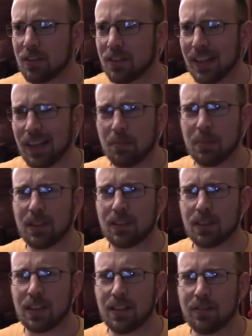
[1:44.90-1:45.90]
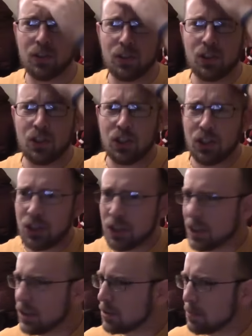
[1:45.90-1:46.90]
There's nine minutes left.
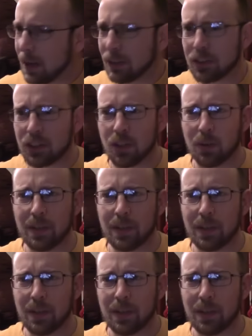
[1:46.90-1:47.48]
Shit is about to go